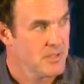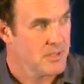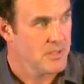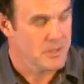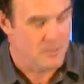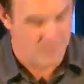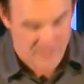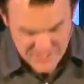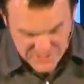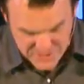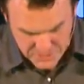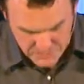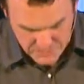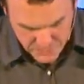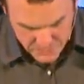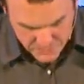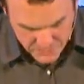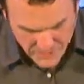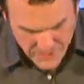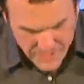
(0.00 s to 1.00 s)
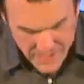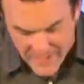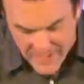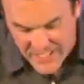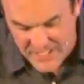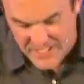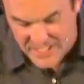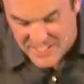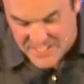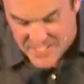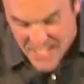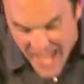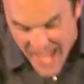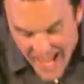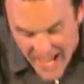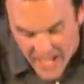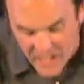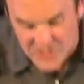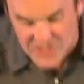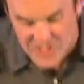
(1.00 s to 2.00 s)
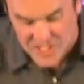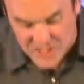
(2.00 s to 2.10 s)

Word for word: the vestibule, he, its house,